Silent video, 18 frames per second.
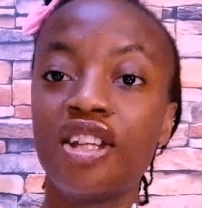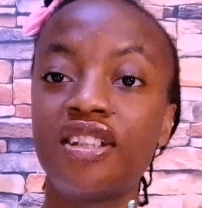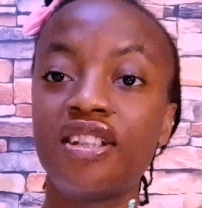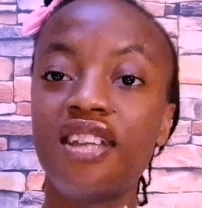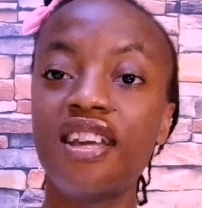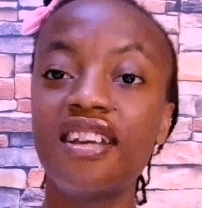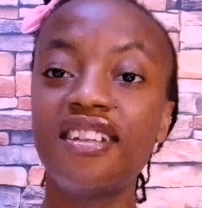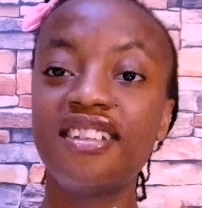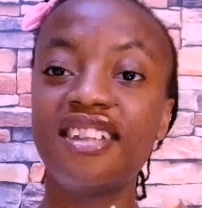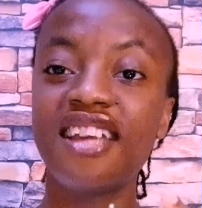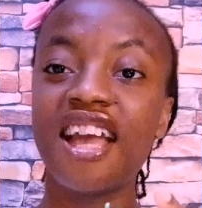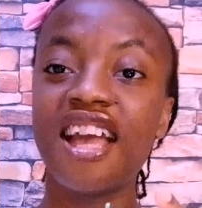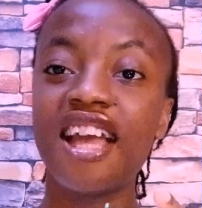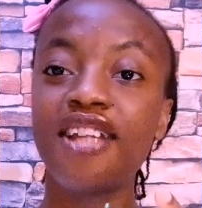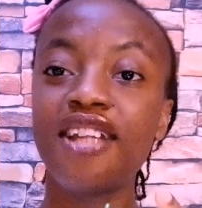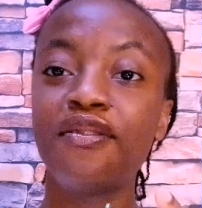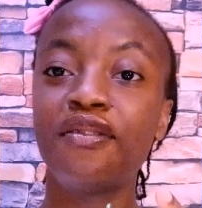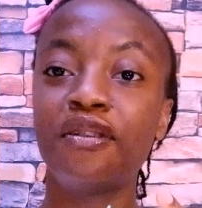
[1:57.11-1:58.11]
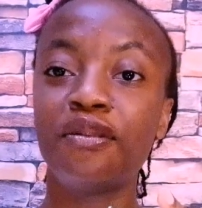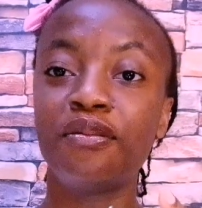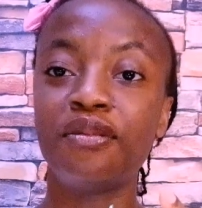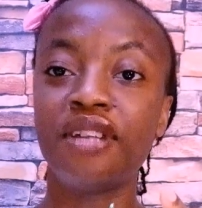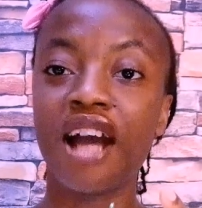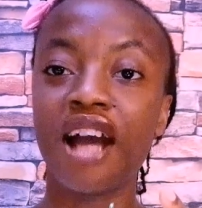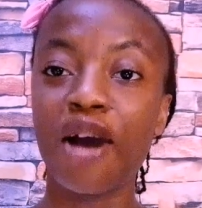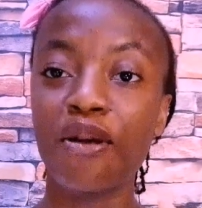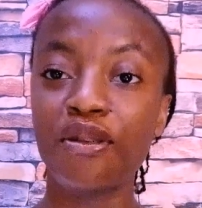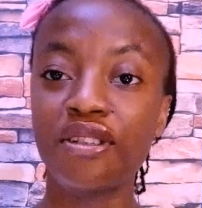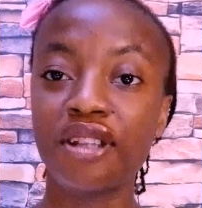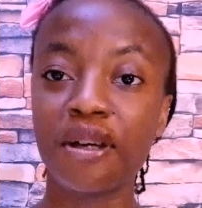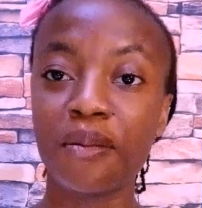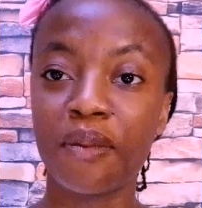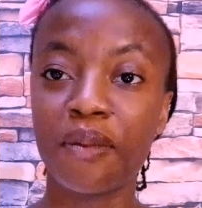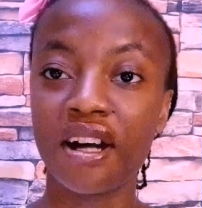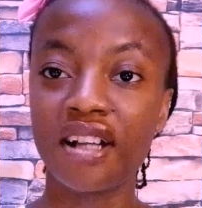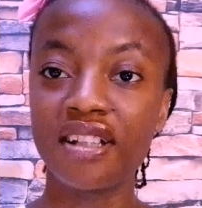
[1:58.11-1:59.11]
Take the end from the outer
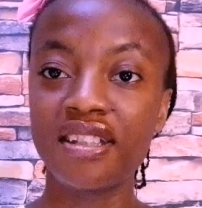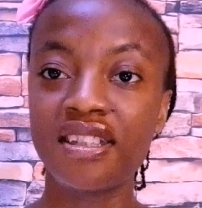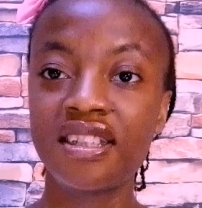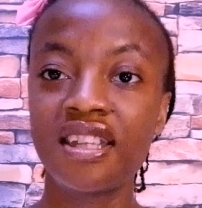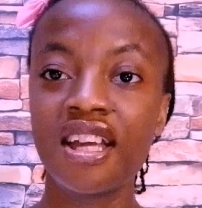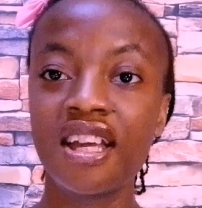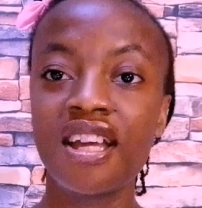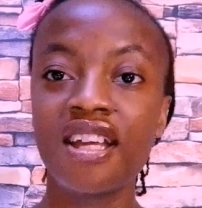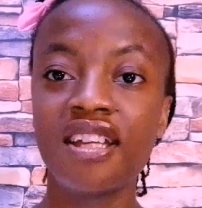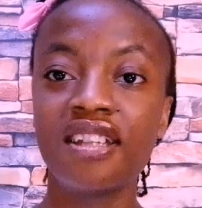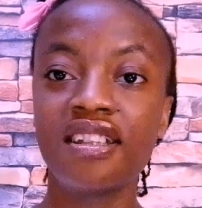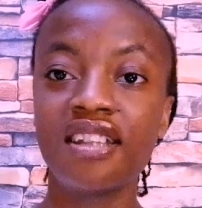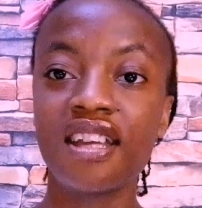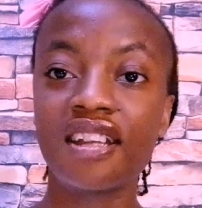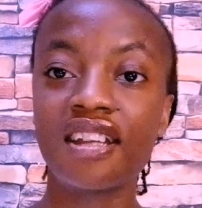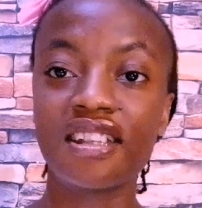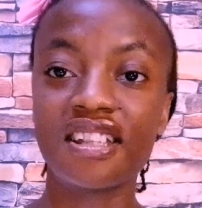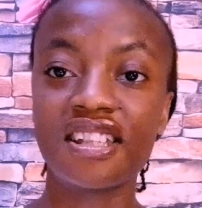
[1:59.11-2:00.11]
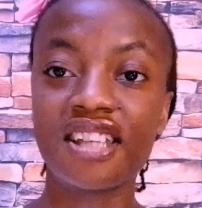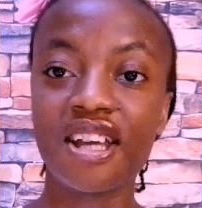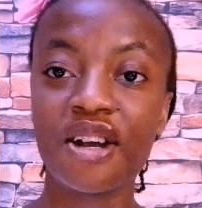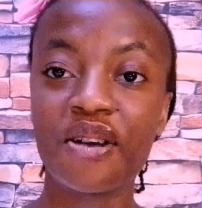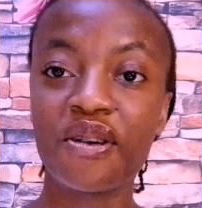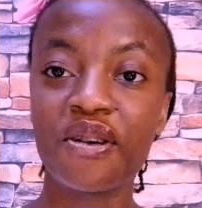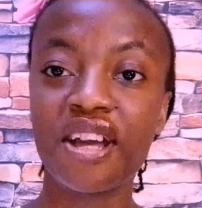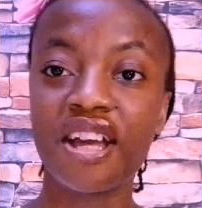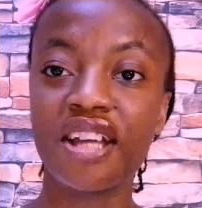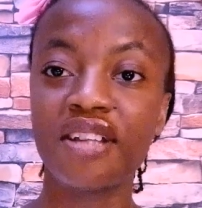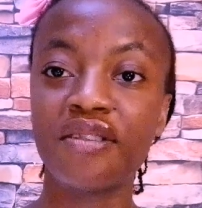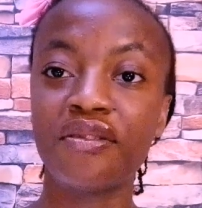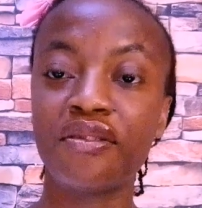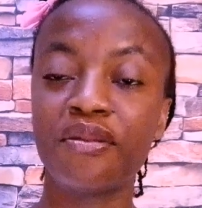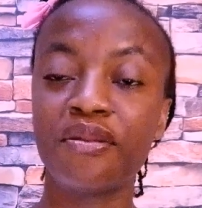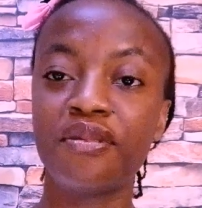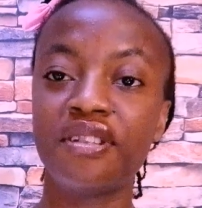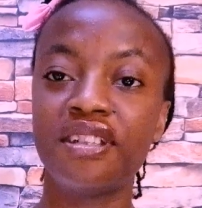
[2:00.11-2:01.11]
part, take the second end
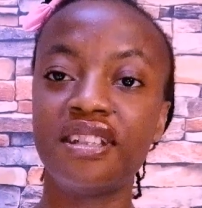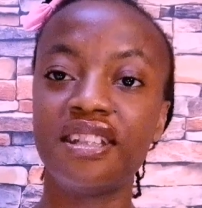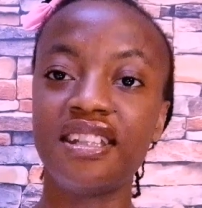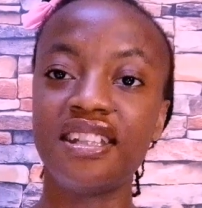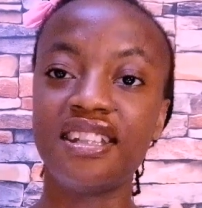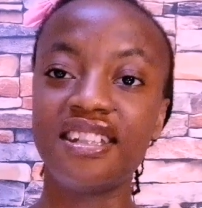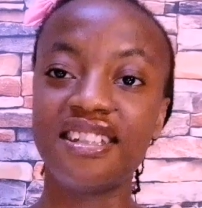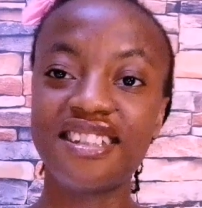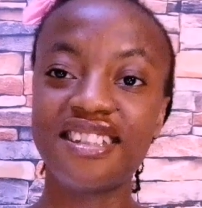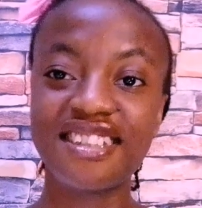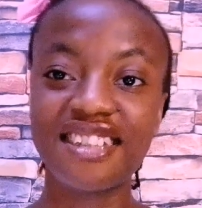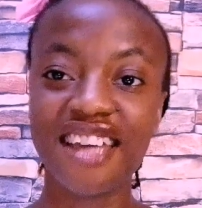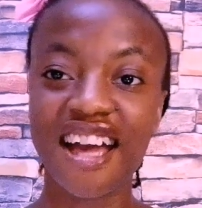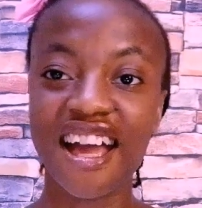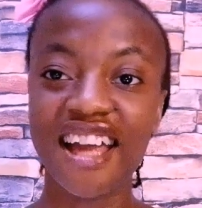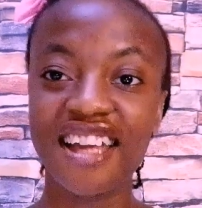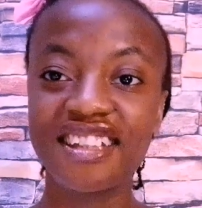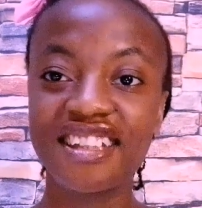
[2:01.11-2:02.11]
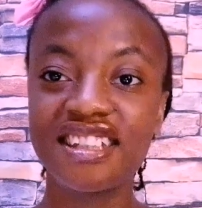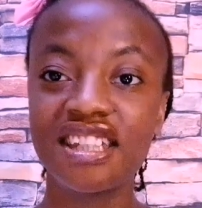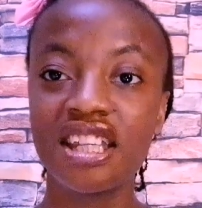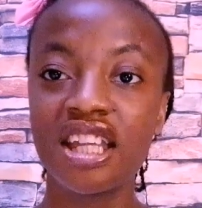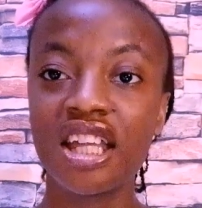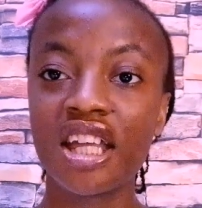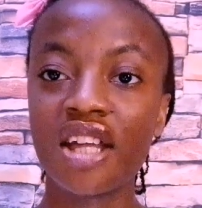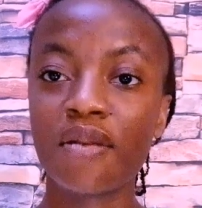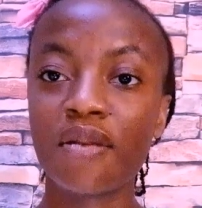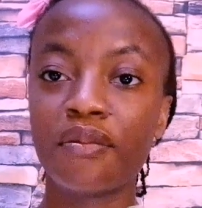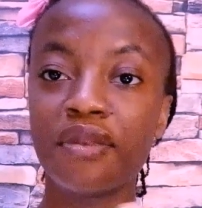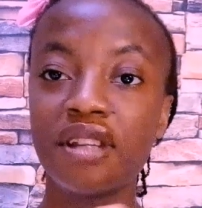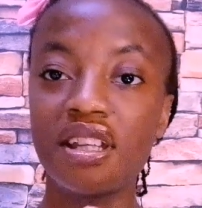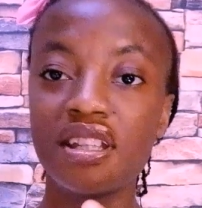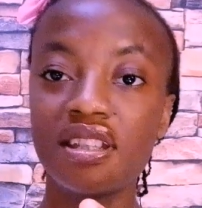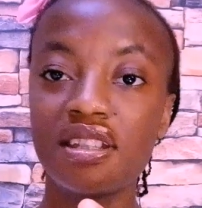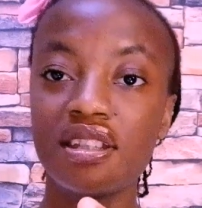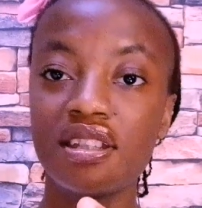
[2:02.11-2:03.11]
from the inside,
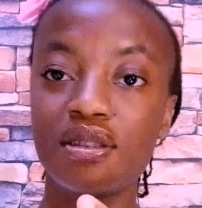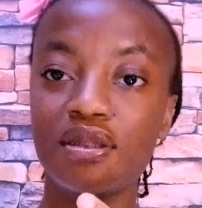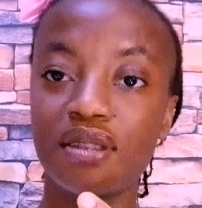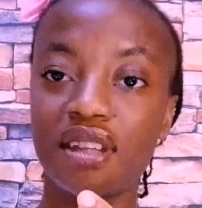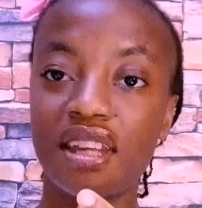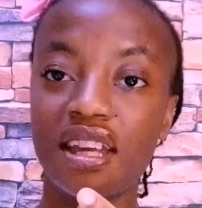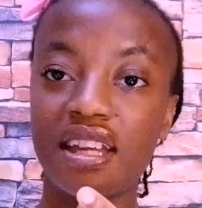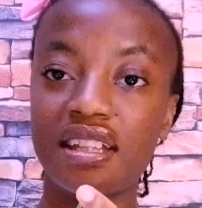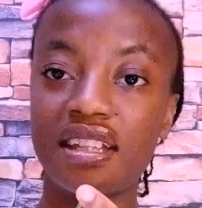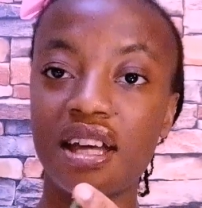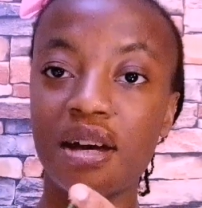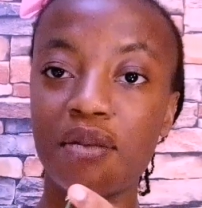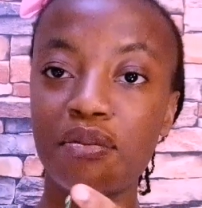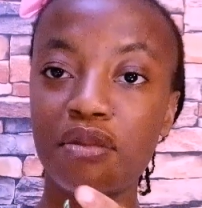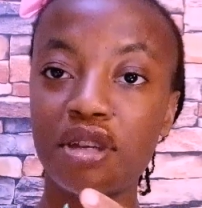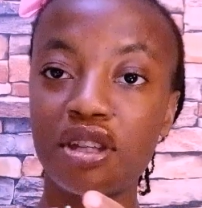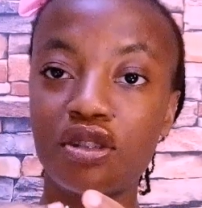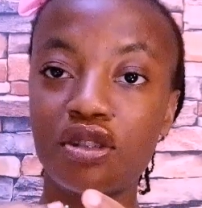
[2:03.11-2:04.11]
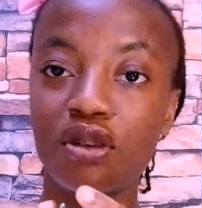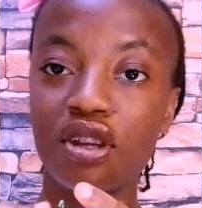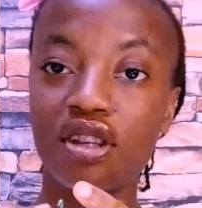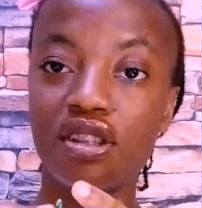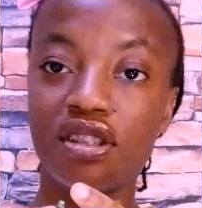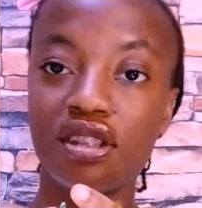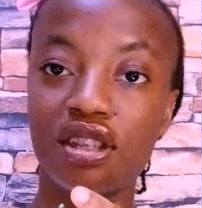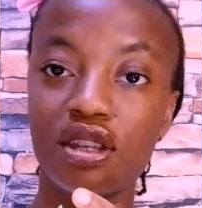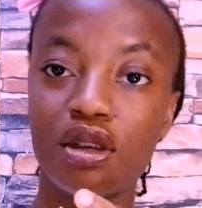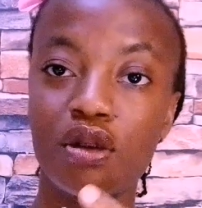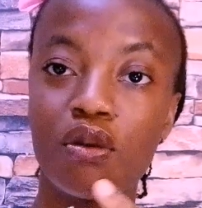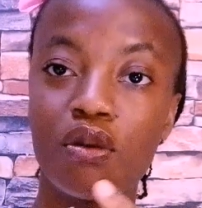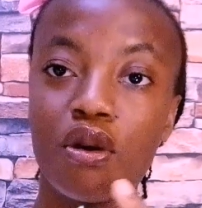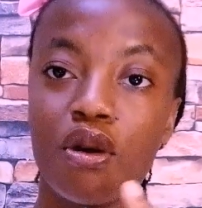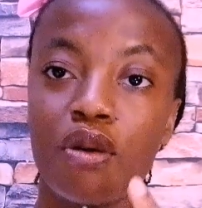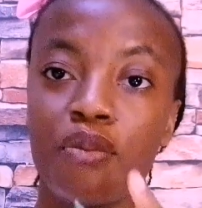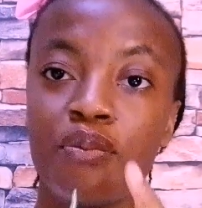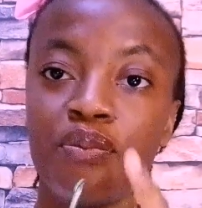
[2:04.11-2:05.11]
place it together, make sure it's
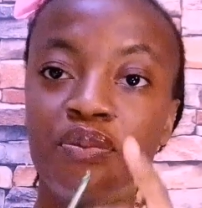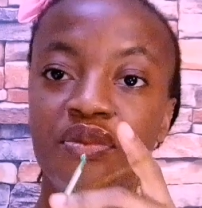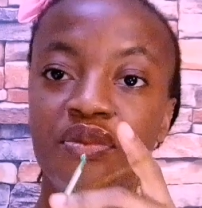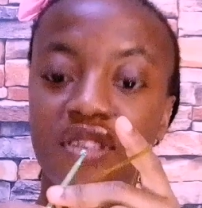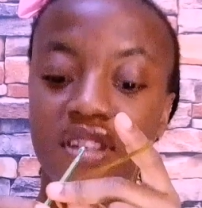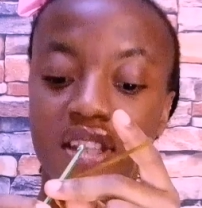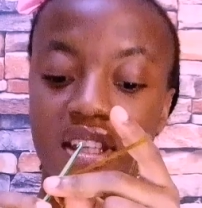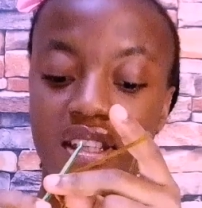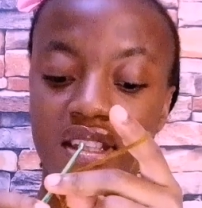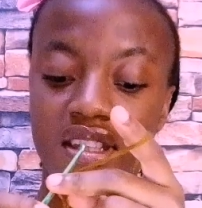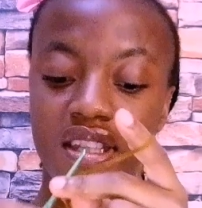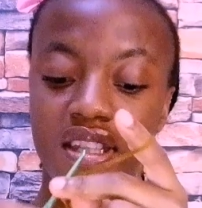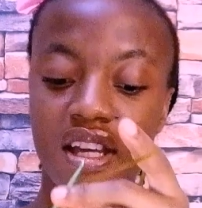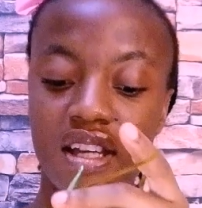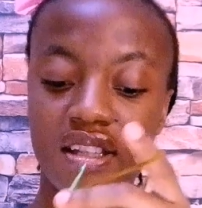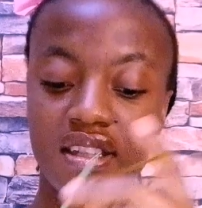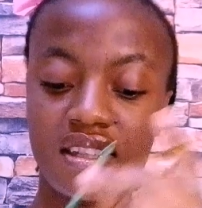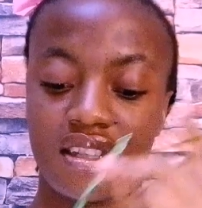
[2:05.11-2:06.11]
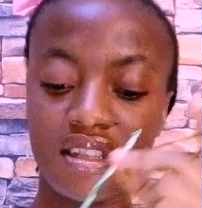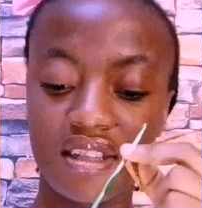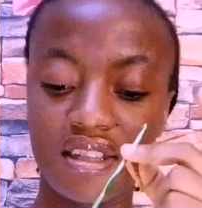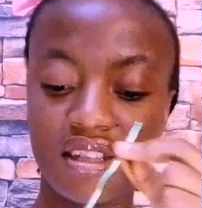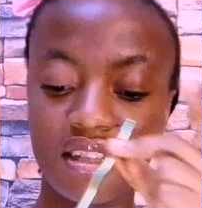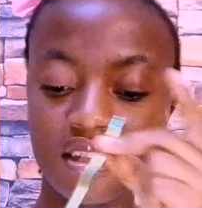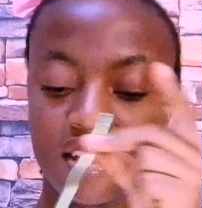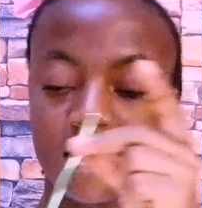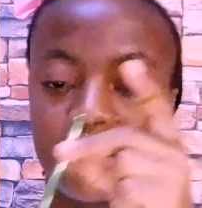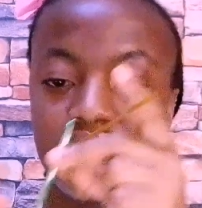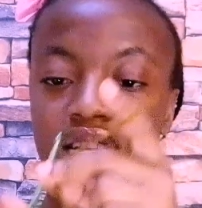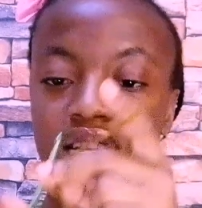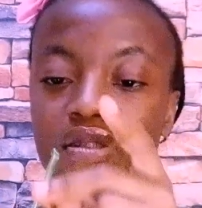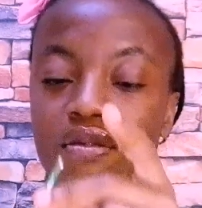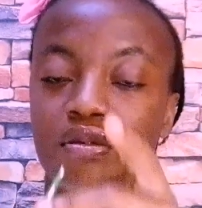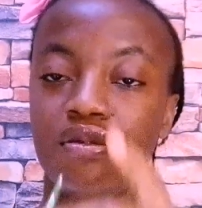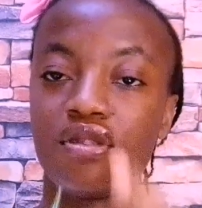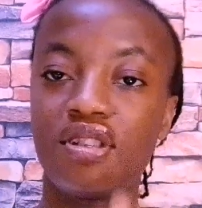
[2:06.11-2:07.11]
equal, then start
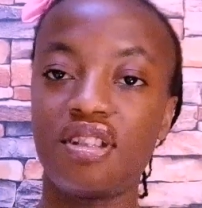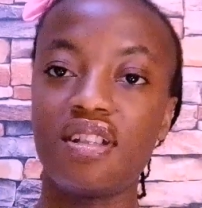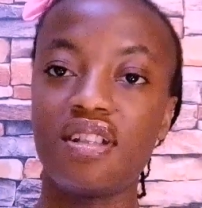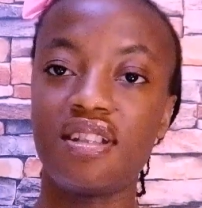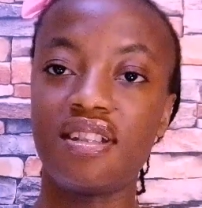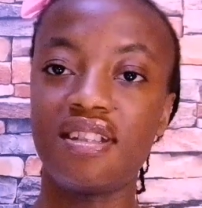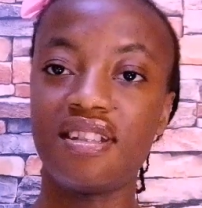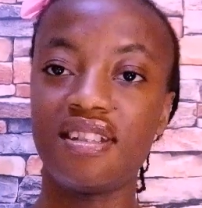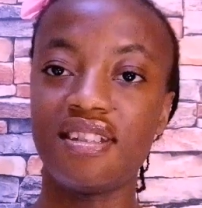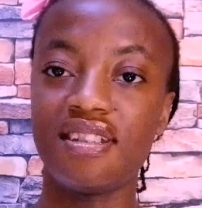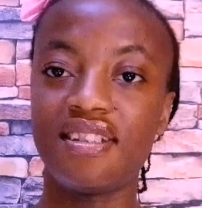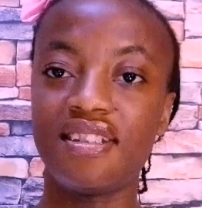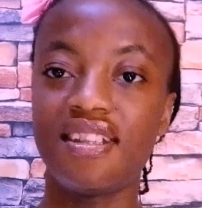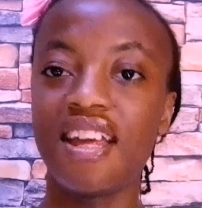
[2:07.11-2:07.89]
crocheting.